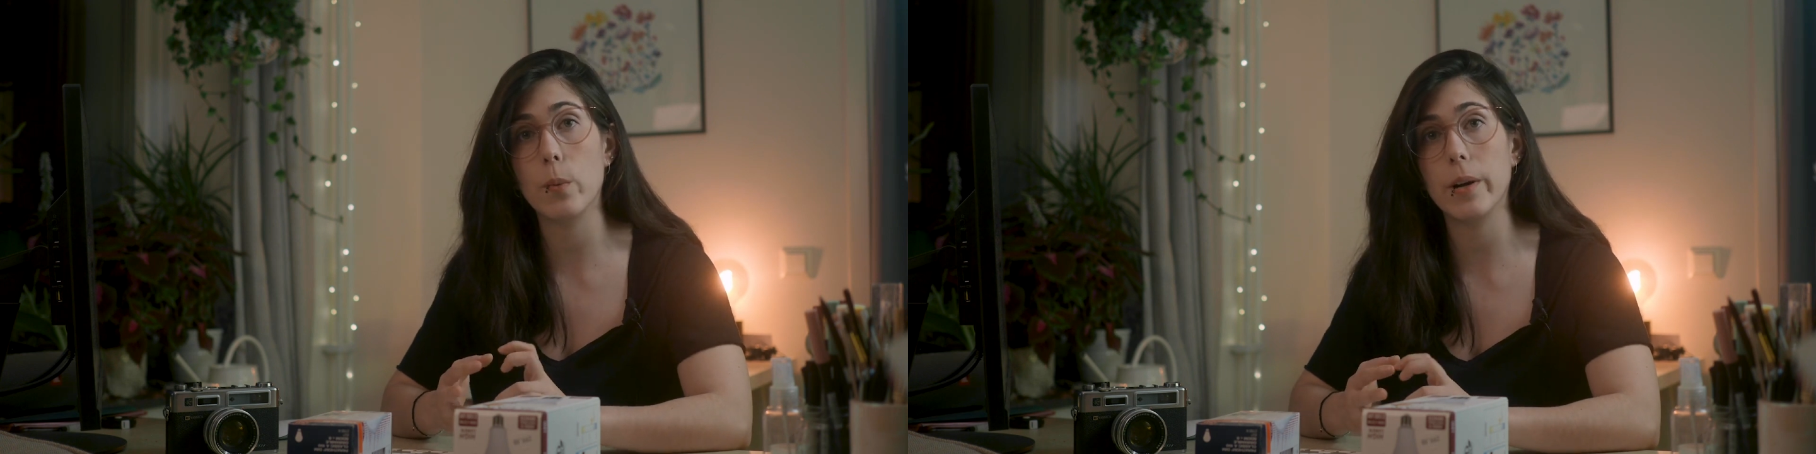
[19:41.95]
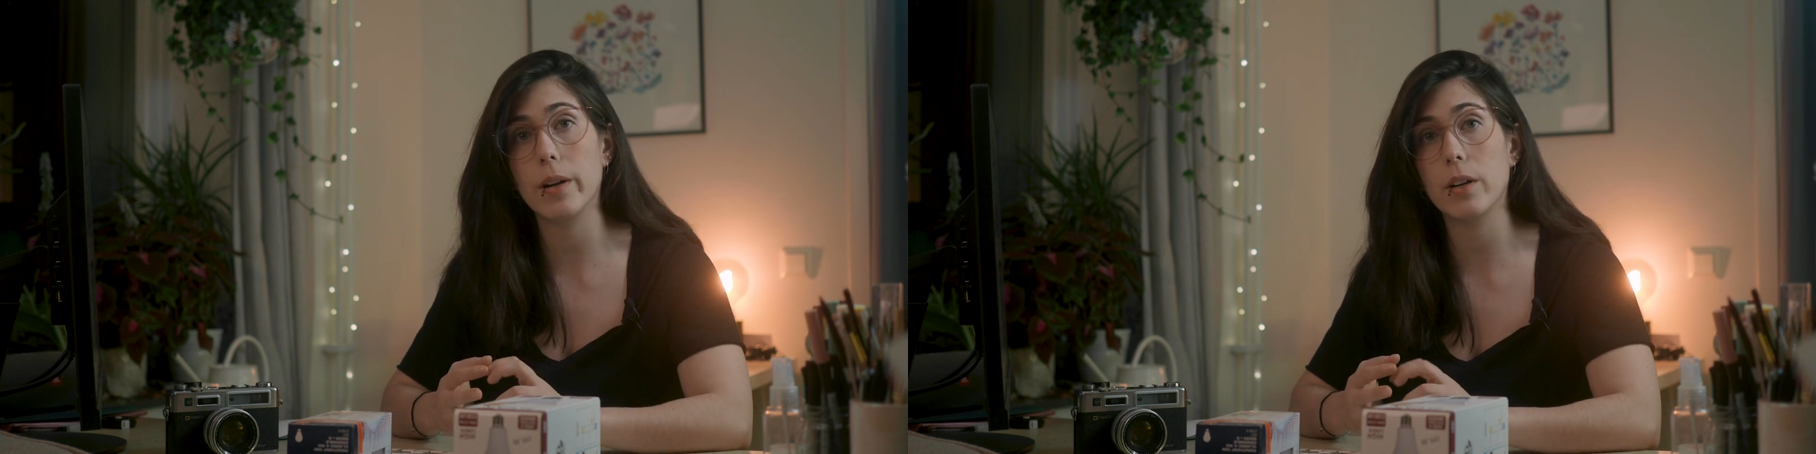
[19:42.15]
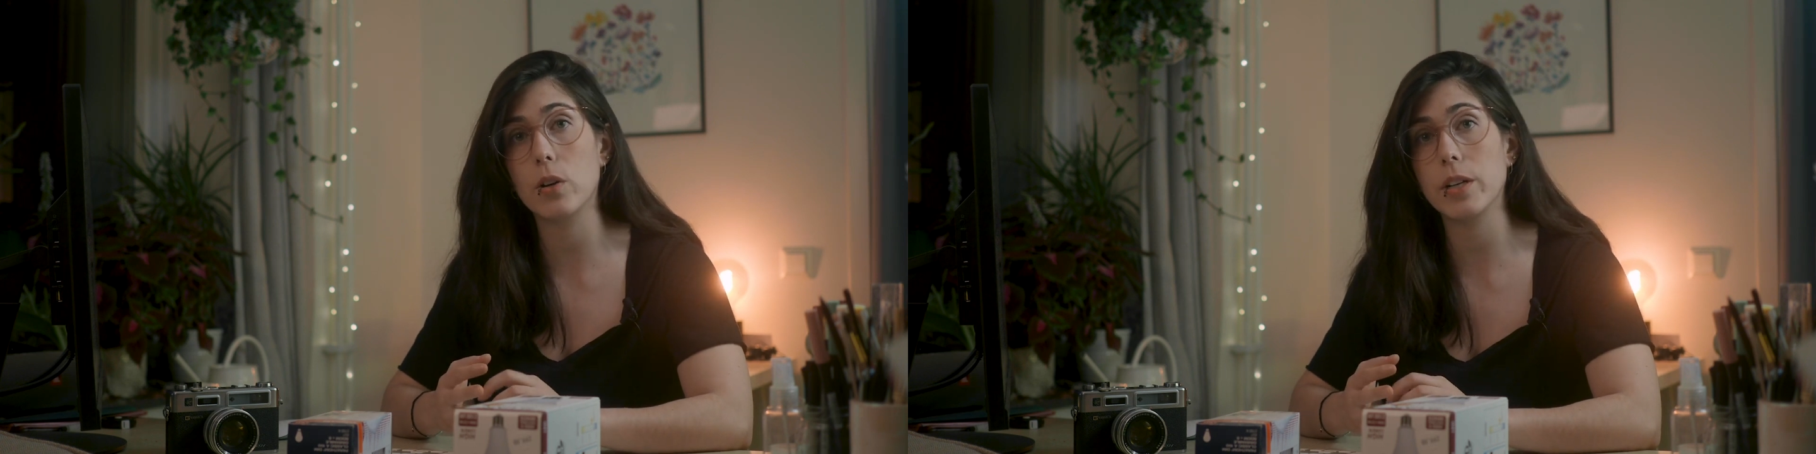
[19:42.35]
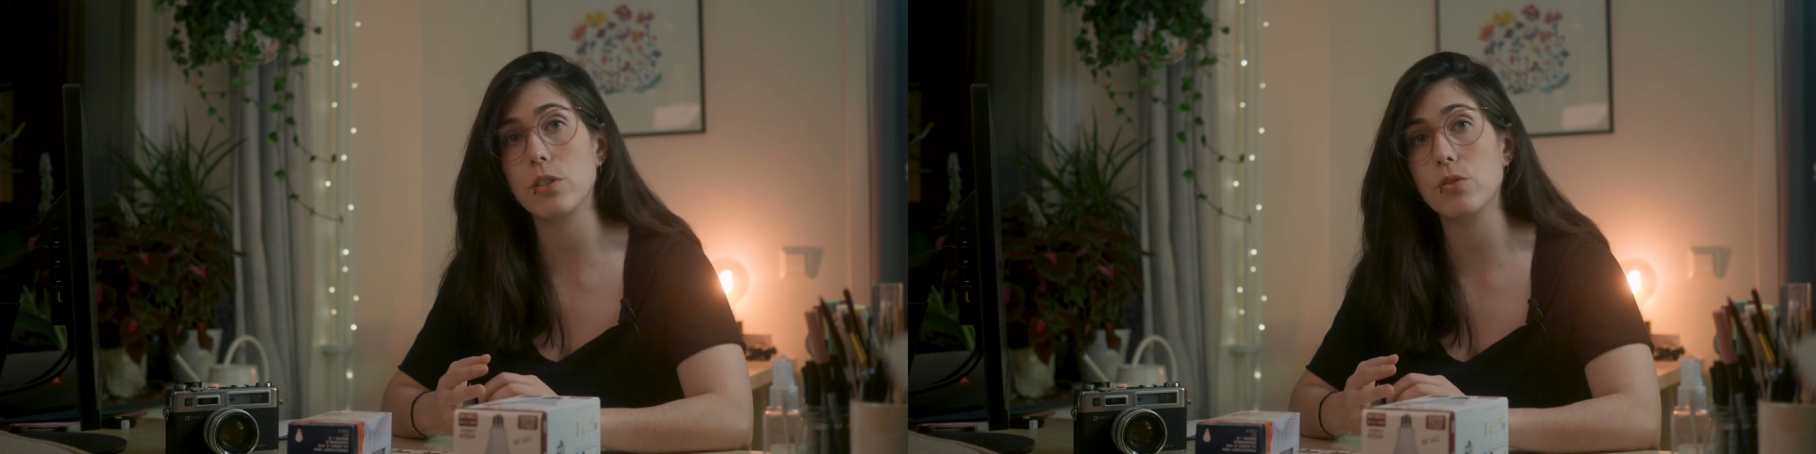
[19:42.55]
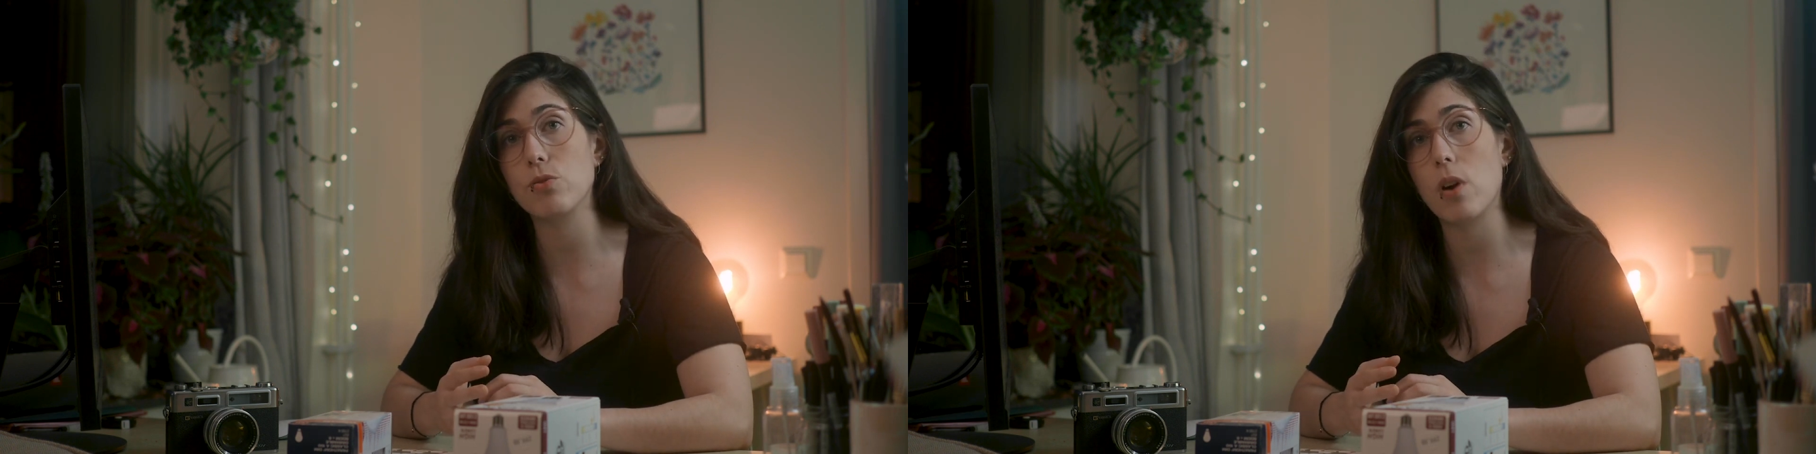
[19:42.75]
we are
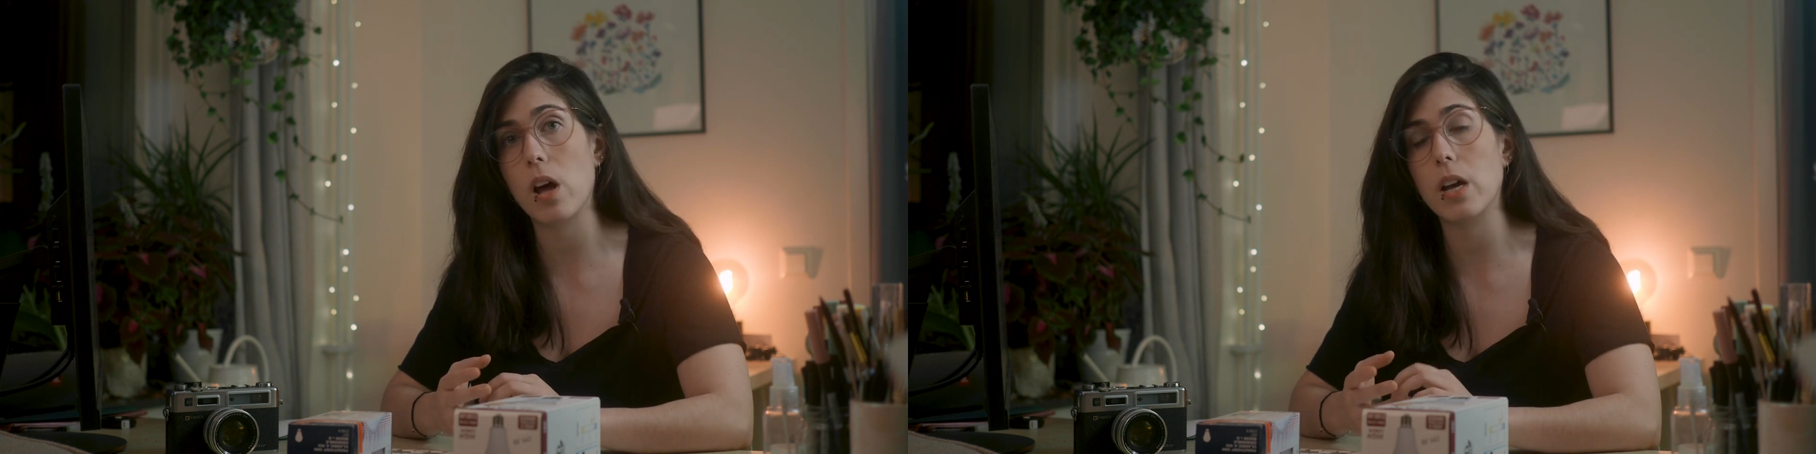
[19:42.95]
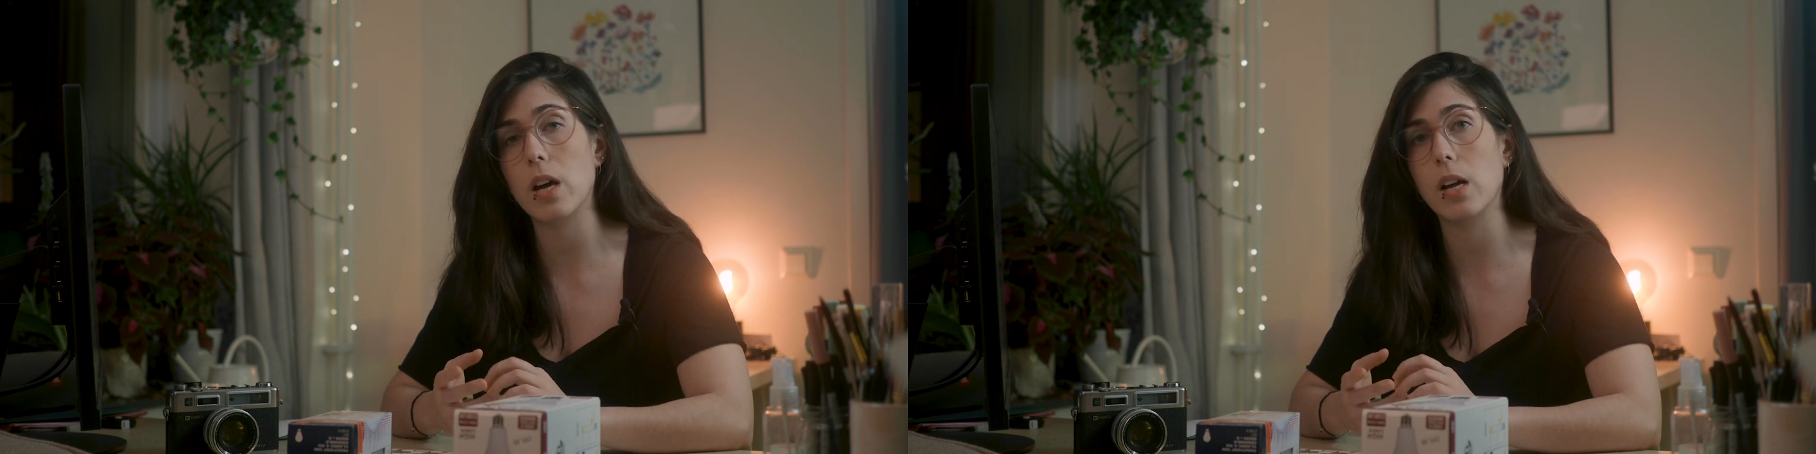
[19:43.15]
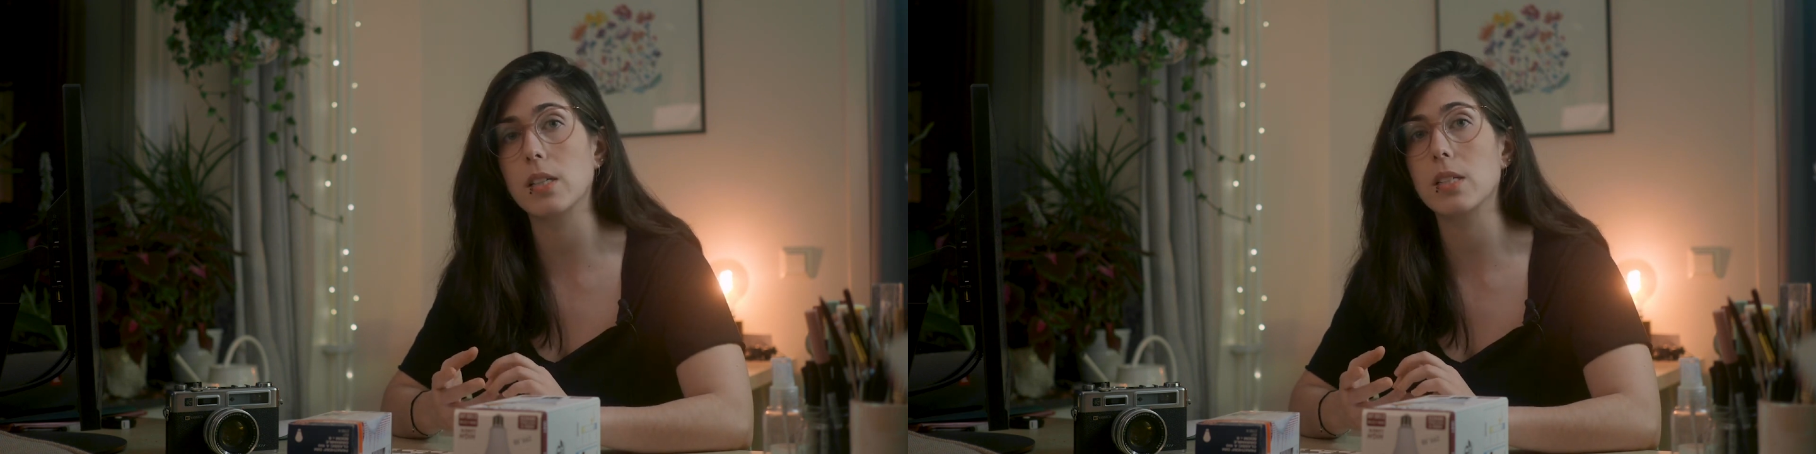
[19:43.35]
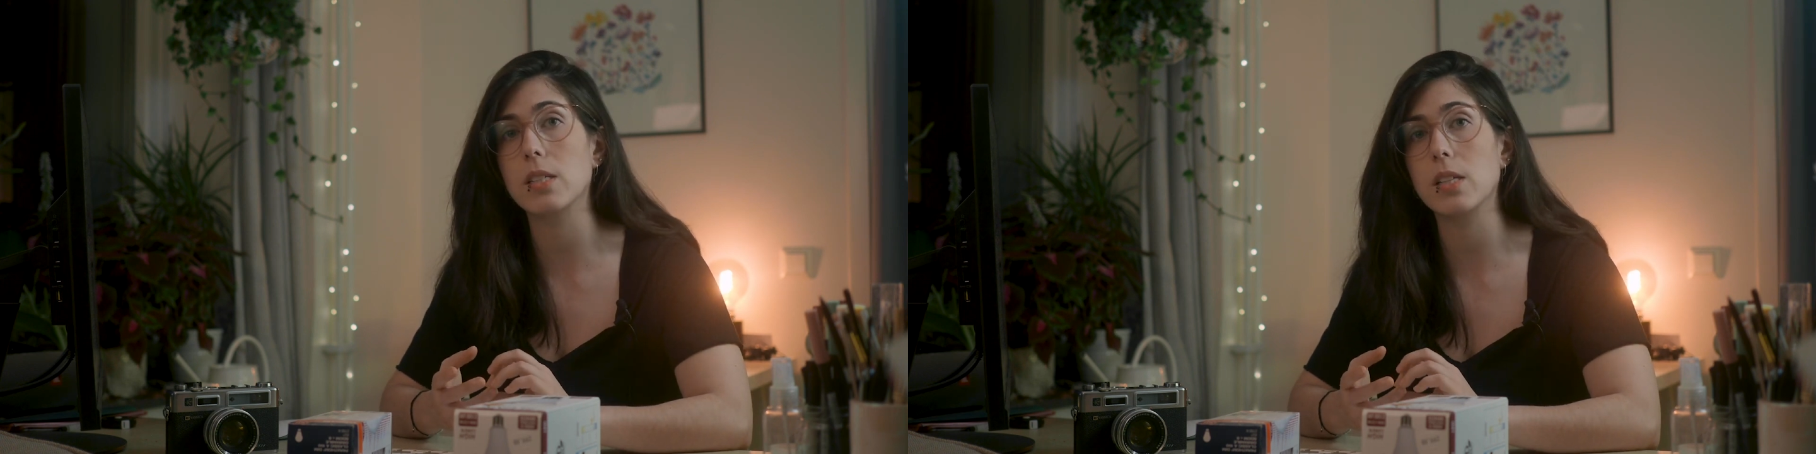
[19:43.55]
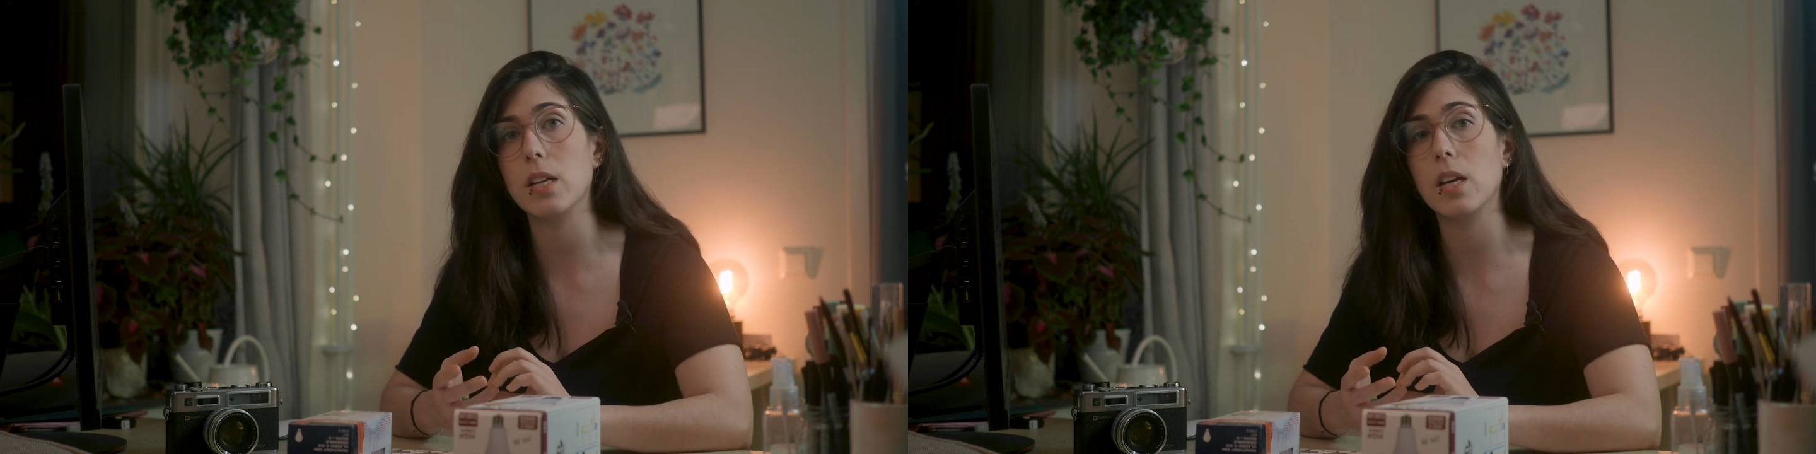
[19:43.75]
going to try and
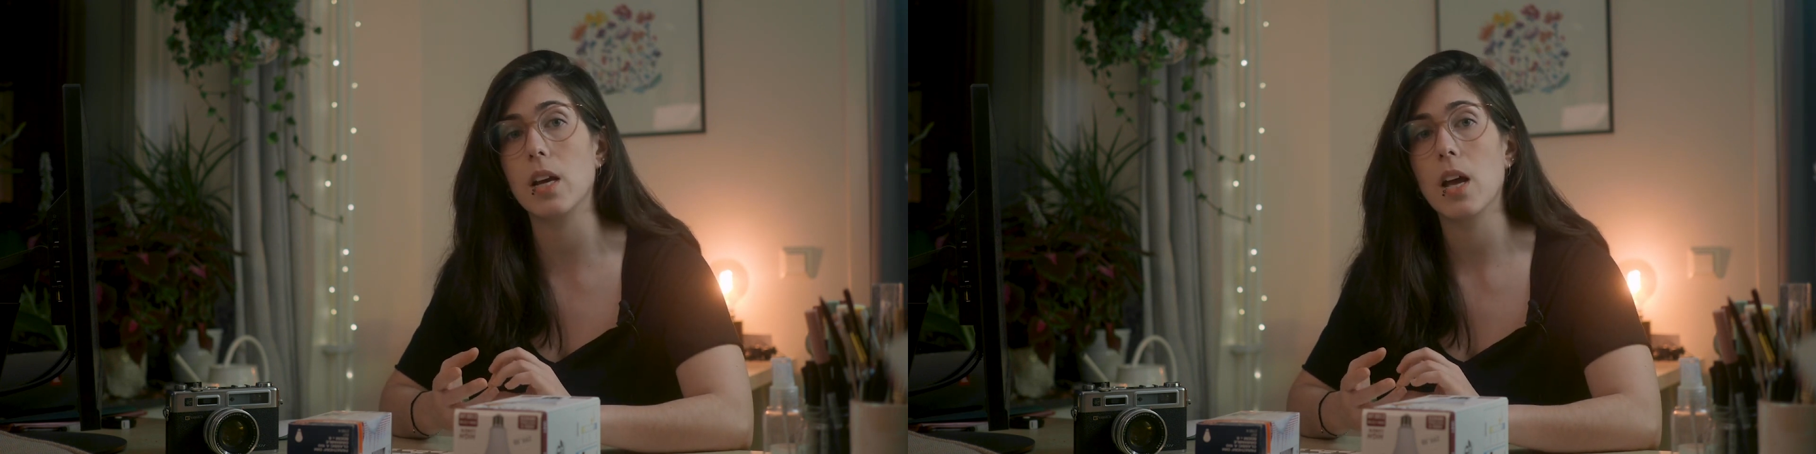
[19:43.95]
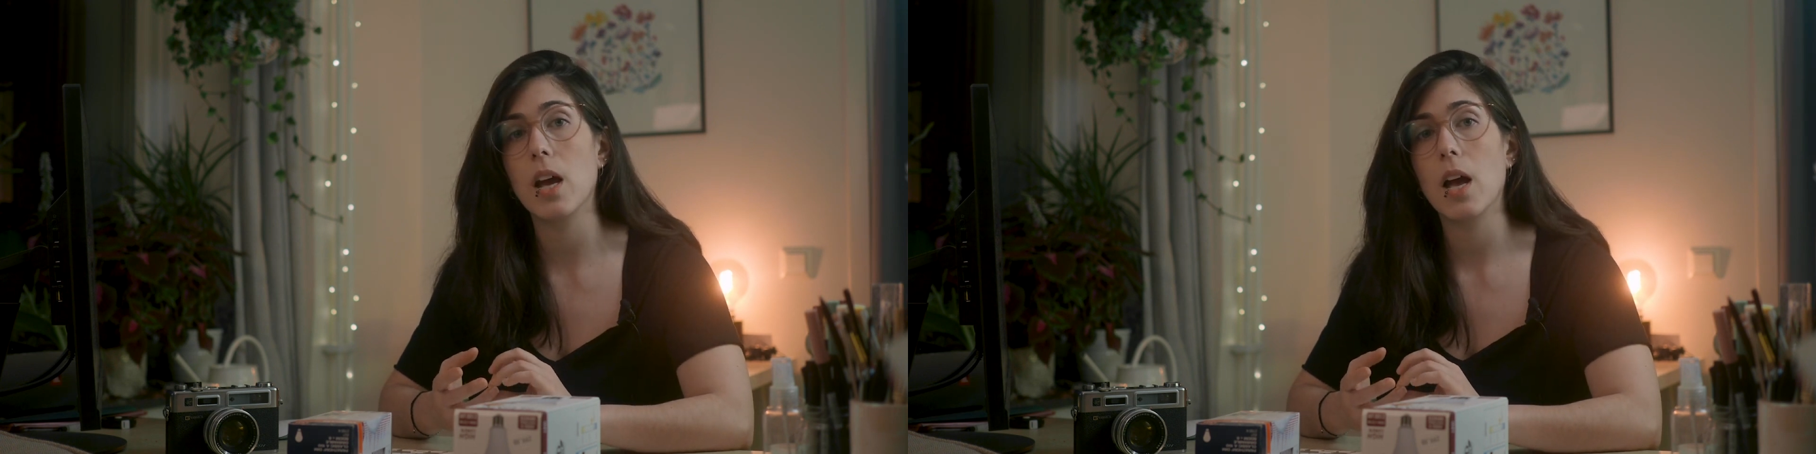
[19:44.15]
see